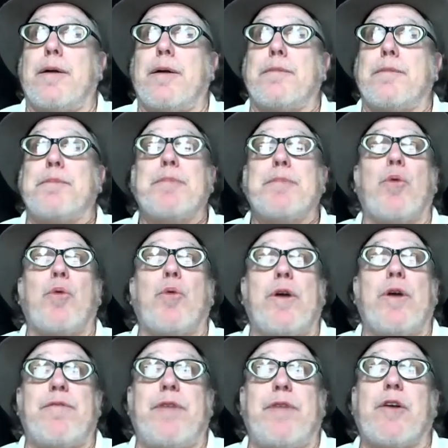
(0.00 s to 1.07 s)
people
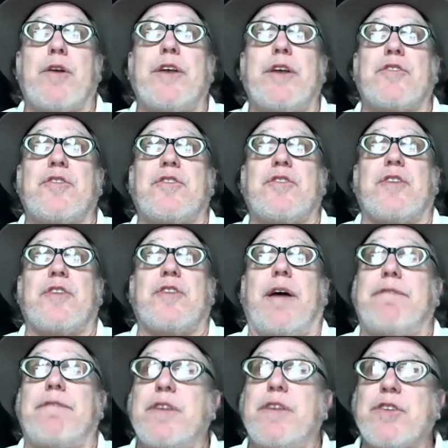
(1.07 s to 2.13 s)
with various
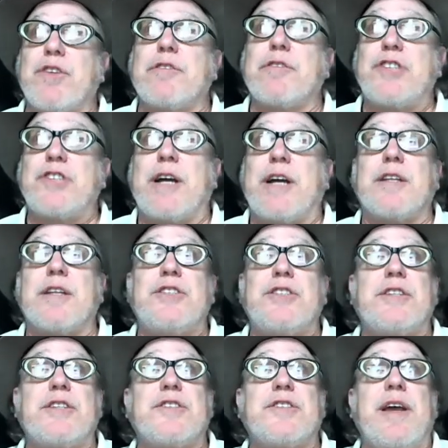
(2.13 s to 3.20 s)
physical
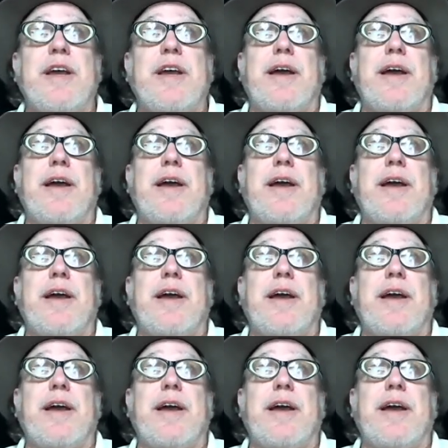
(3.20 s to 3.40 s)
challenges